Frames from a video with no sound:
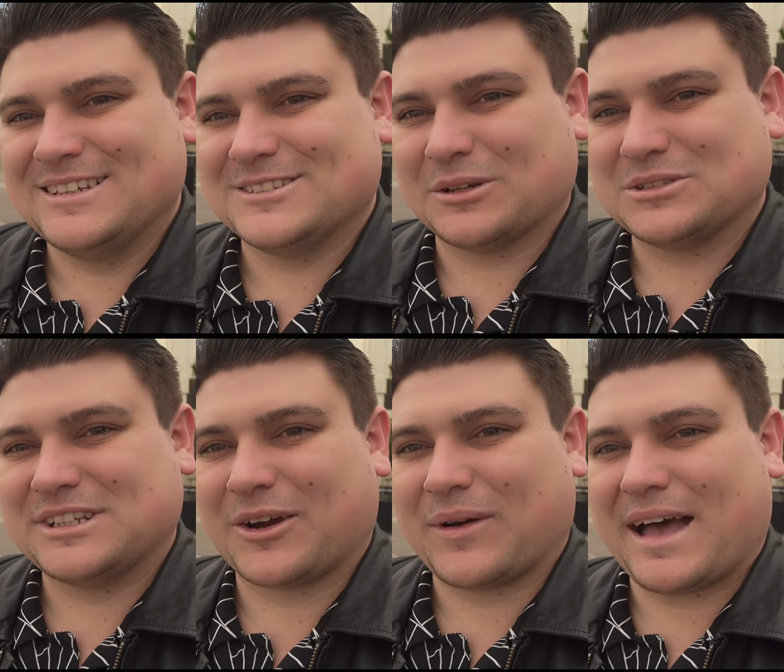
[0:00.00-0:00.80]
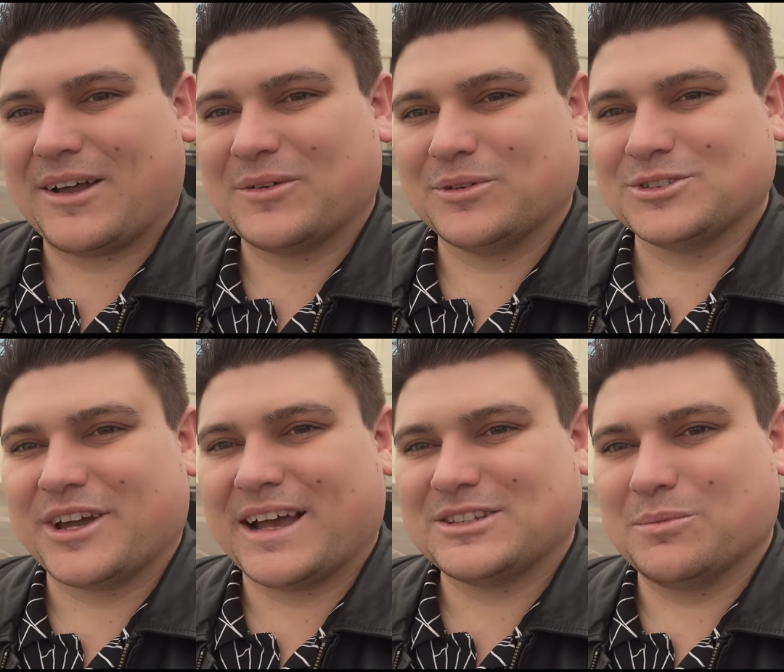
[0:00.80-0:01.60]
So stick around, we'll show
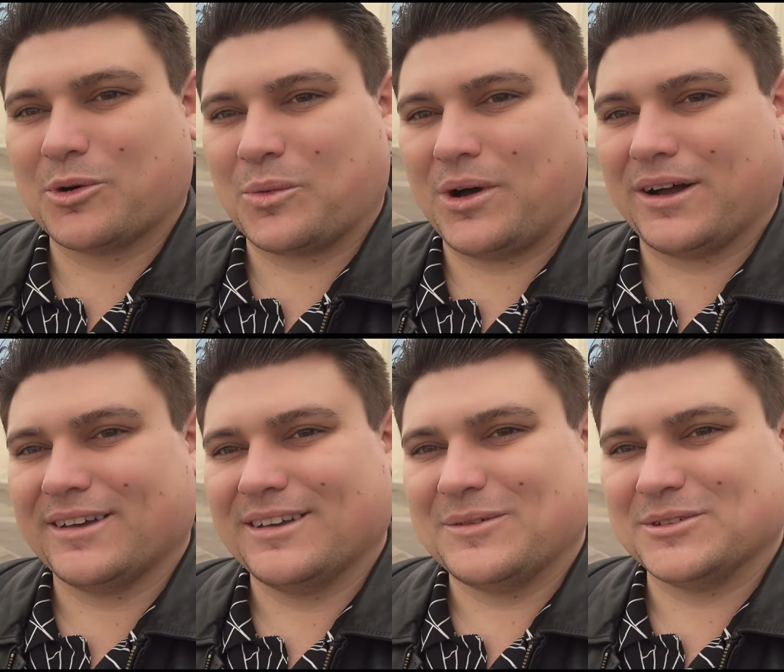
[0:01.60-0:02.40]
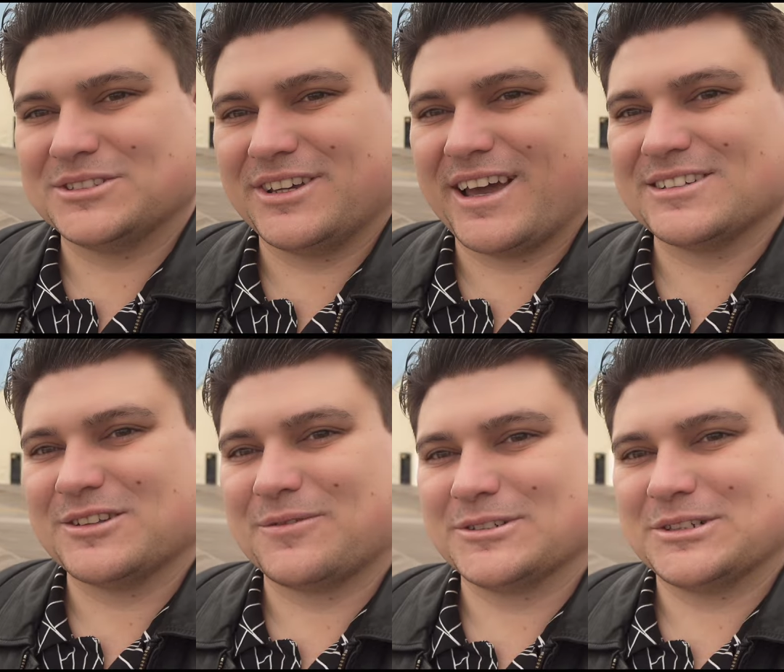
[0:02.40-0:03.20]
you guys the boardwalk, and we'll see you guys
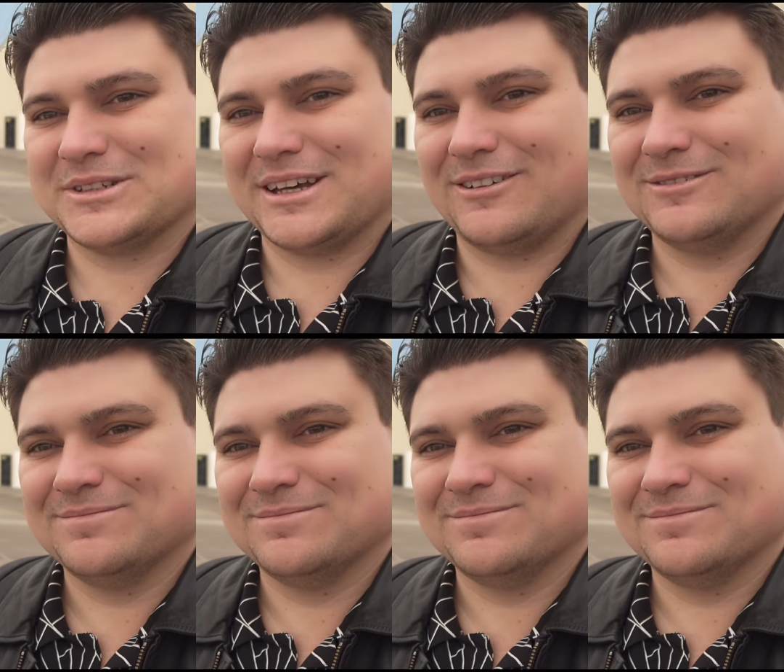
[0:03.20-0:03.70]
at the first hotel.